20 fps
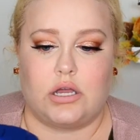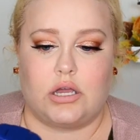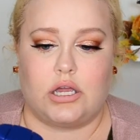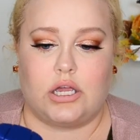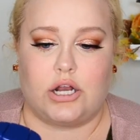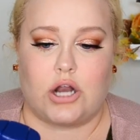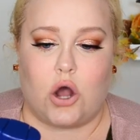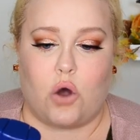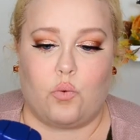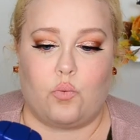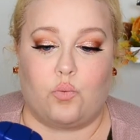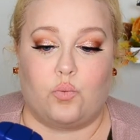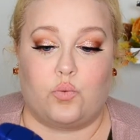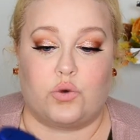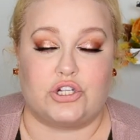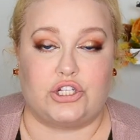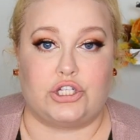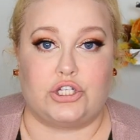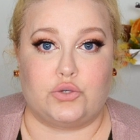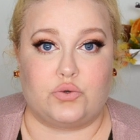you know,
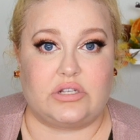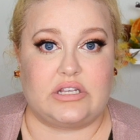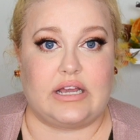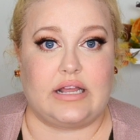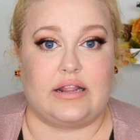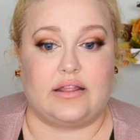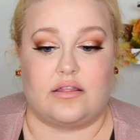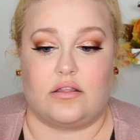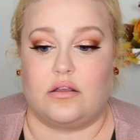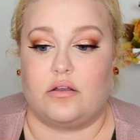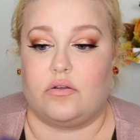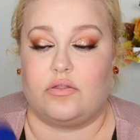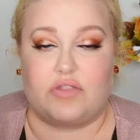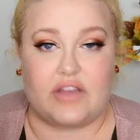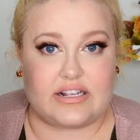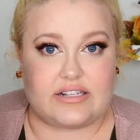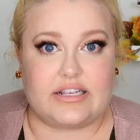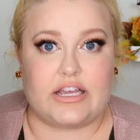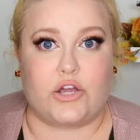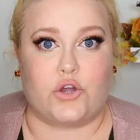was using
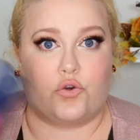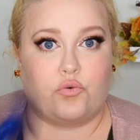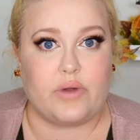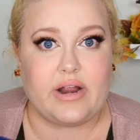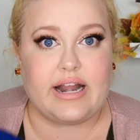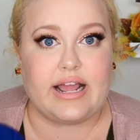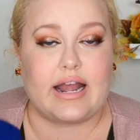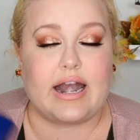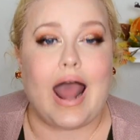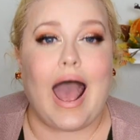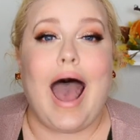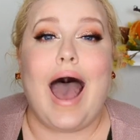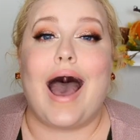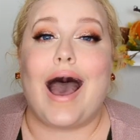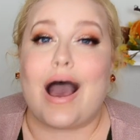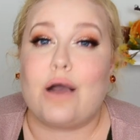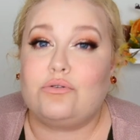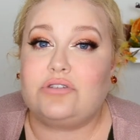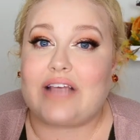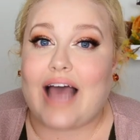this ingredient,
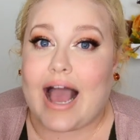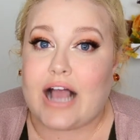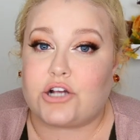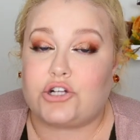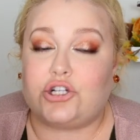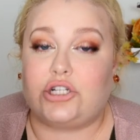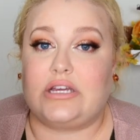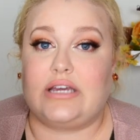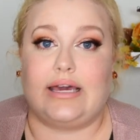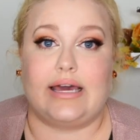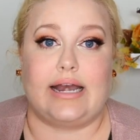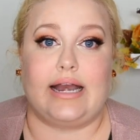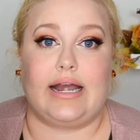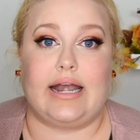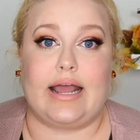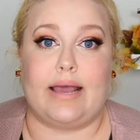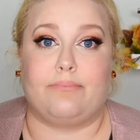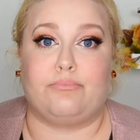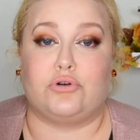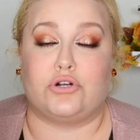I was actually getting
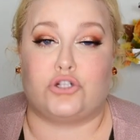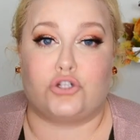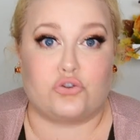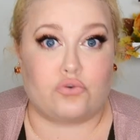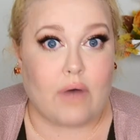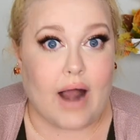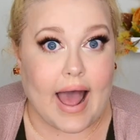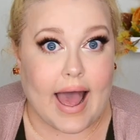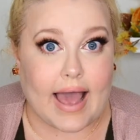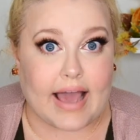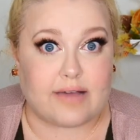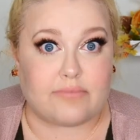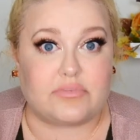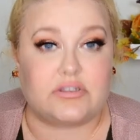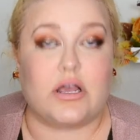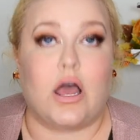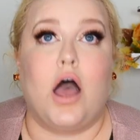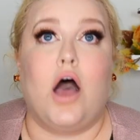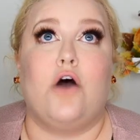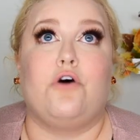it
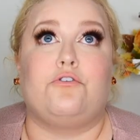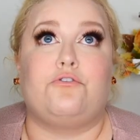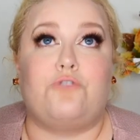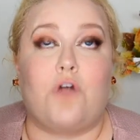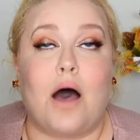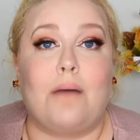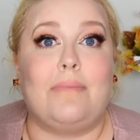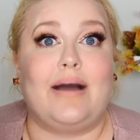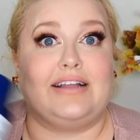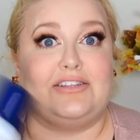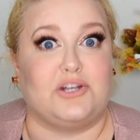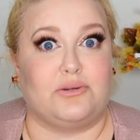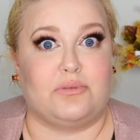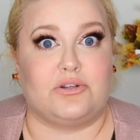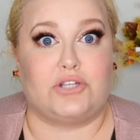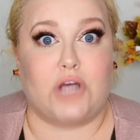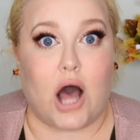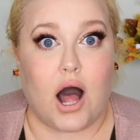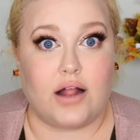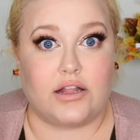prescribed from my
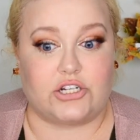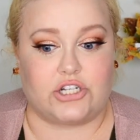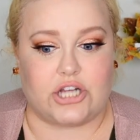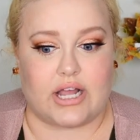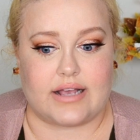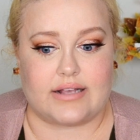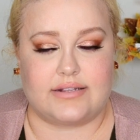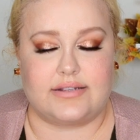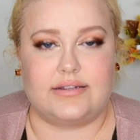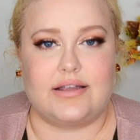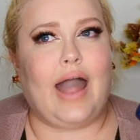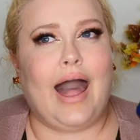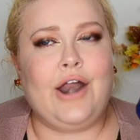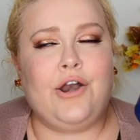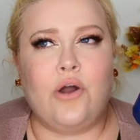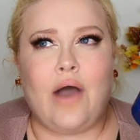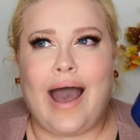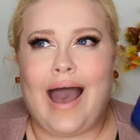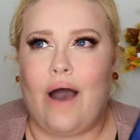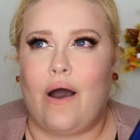dermatologist. I don't
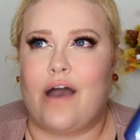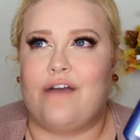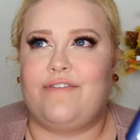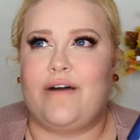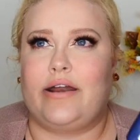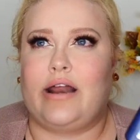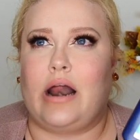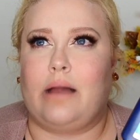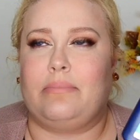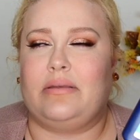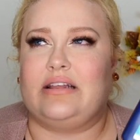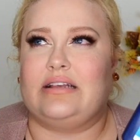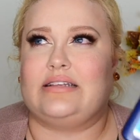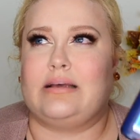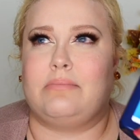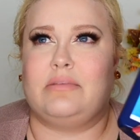know how I found out about this.